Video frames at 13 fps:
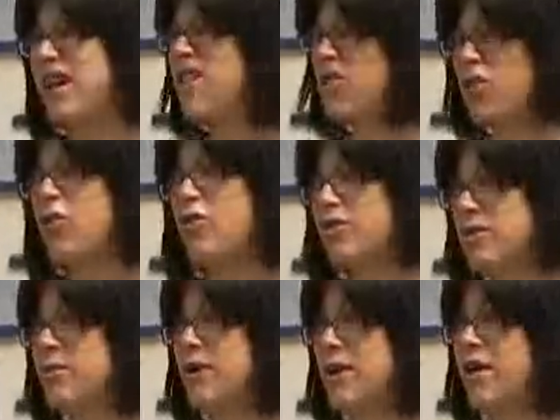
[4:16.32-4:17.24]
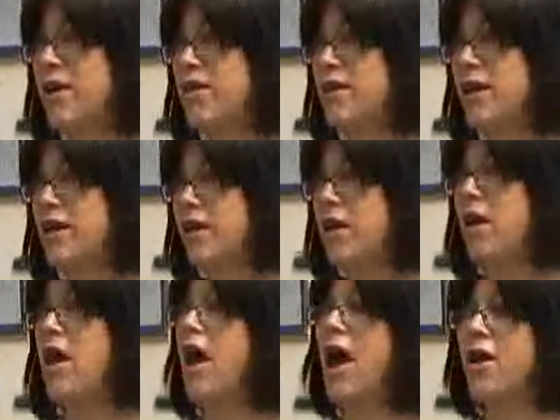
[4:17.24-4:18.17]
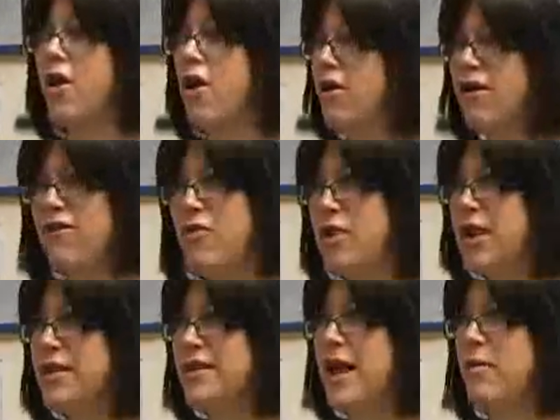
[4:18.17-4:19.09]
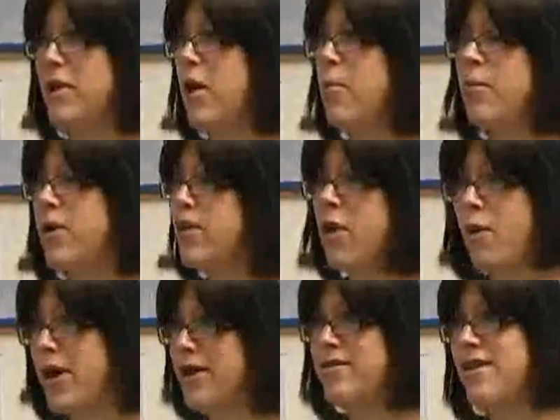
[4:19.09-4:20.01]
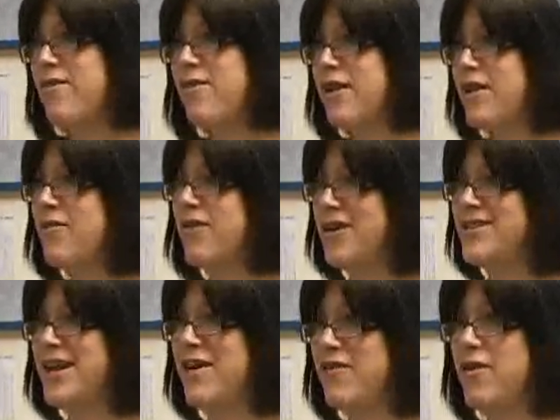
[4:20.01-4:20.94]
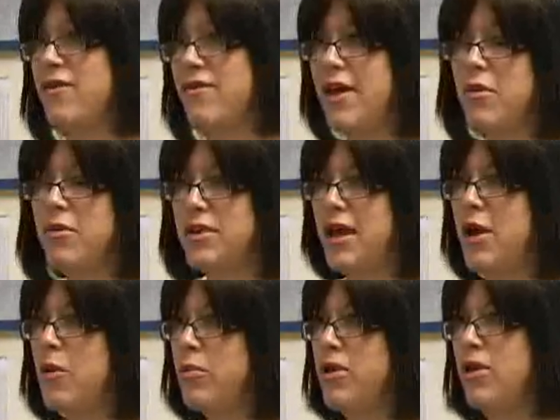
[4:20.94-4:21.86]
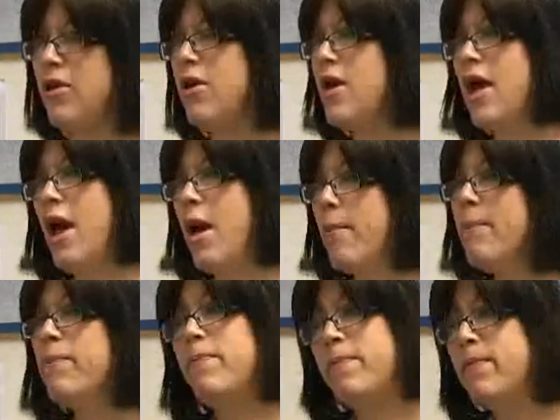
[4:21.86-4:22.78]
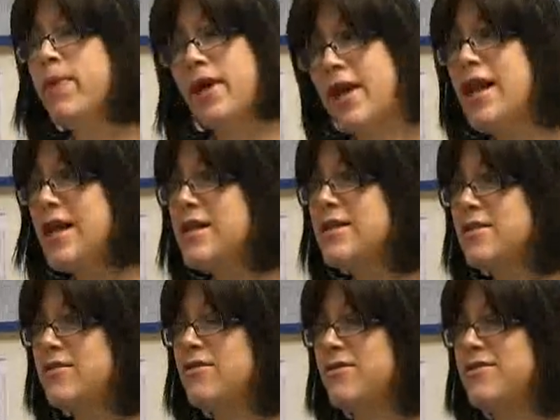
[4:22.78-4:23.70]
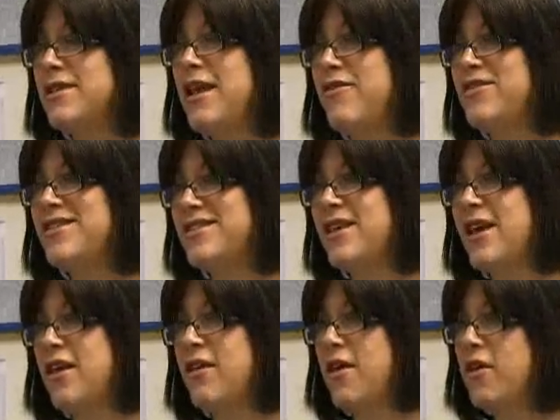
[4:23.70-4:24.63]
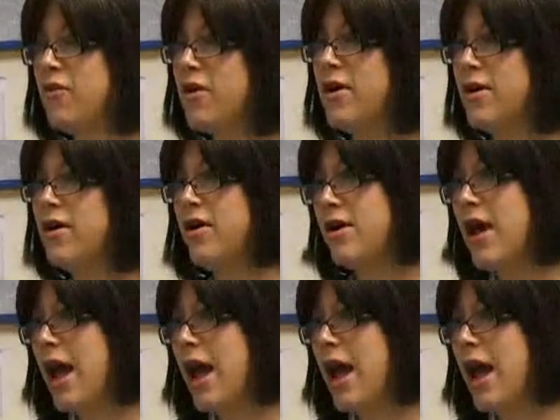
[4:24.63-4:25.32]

and it's gone on to be nothing. I can't give you an exact number though. I can definitely find out for you if that would help you. Mm. But it is safe to say that there are